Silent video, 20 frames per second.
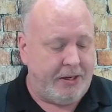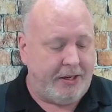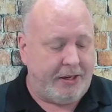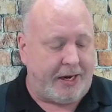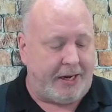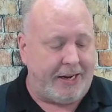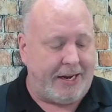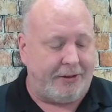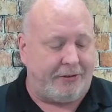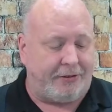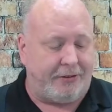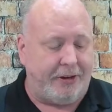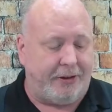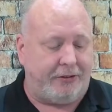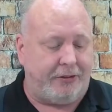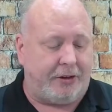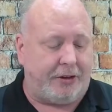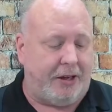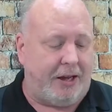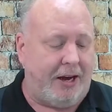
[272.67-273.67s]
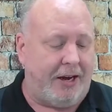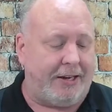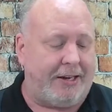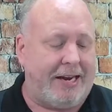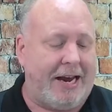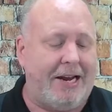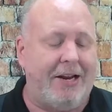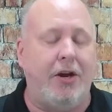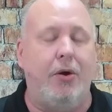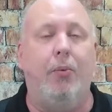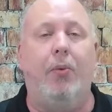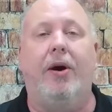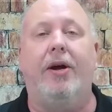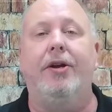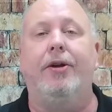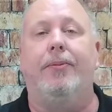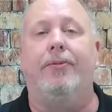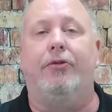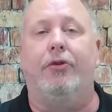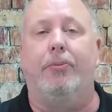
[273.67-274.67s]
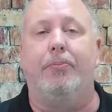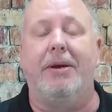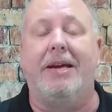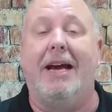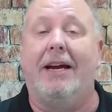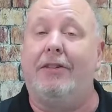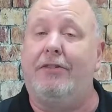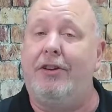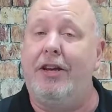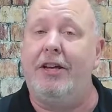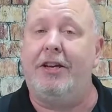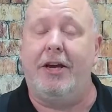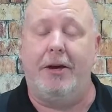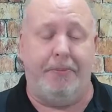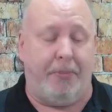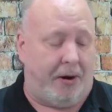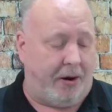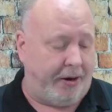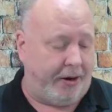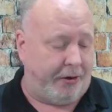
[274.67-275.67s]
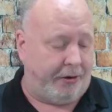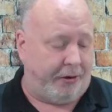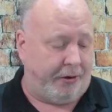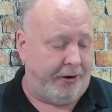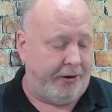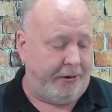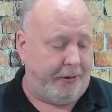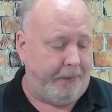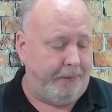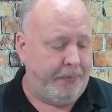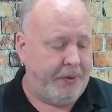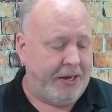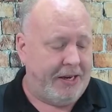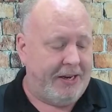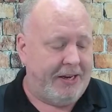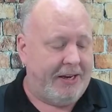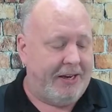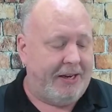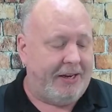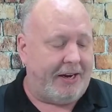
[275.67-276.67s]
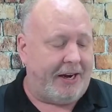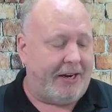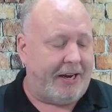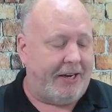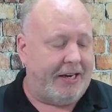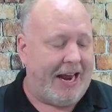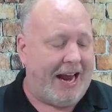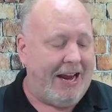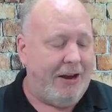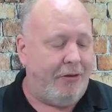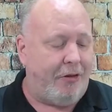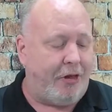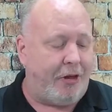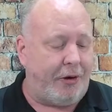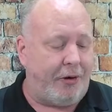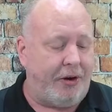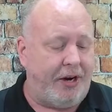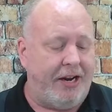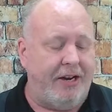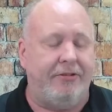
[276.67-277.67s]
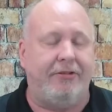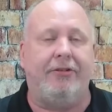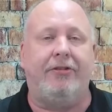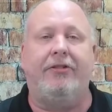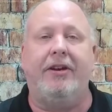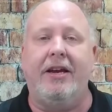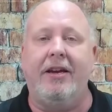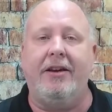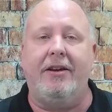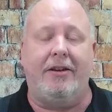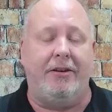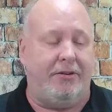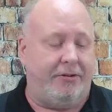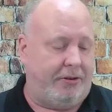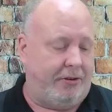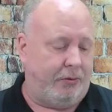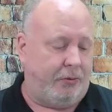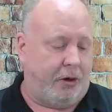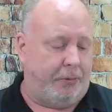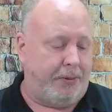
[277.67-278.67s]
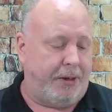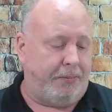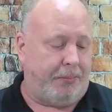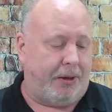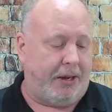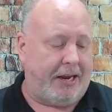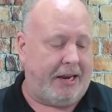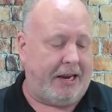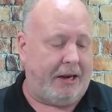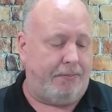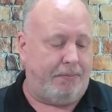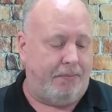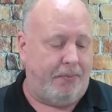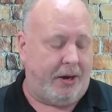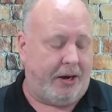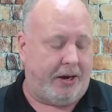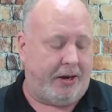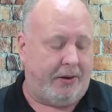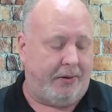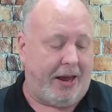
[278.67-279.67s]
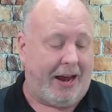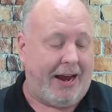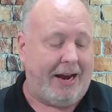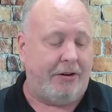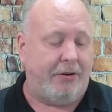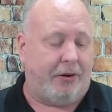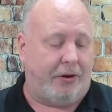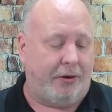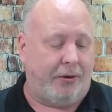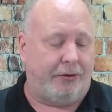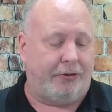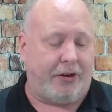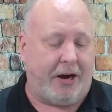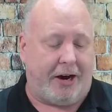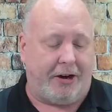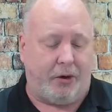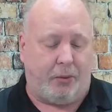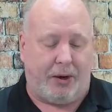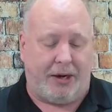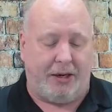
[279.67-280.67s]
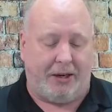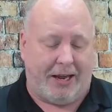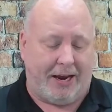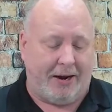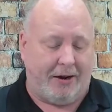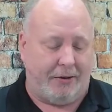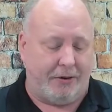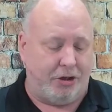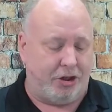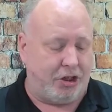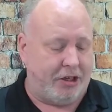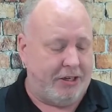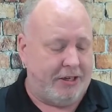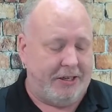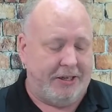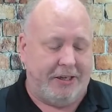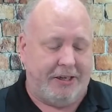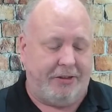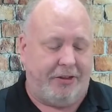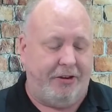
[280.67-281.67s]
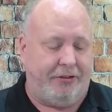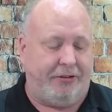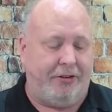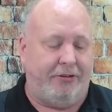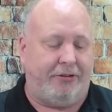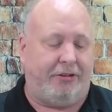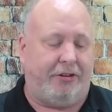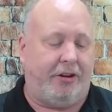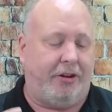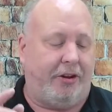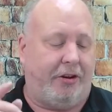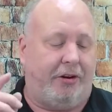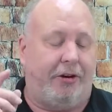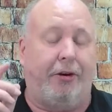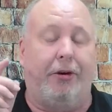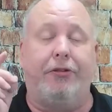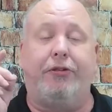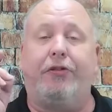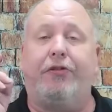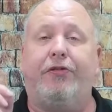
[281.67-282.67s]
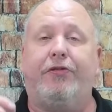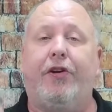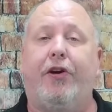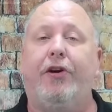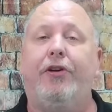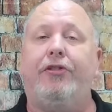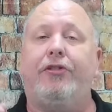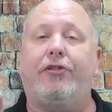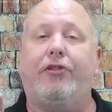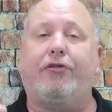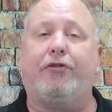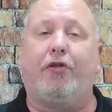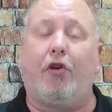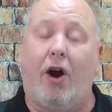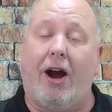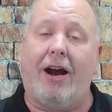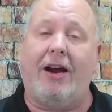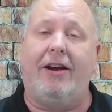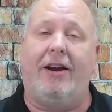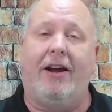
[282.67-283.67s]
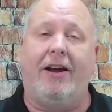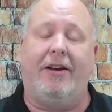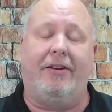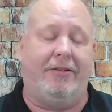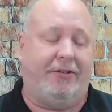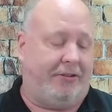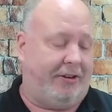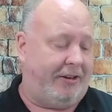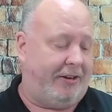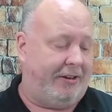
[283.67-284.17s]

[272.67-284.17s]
And at 6 o'clock, Kenny Williams will be at Tiki Bar and Grill. And at 8:30, Seed will be playing at Earl's Hideaway Lounge. This is Earl's first Friday's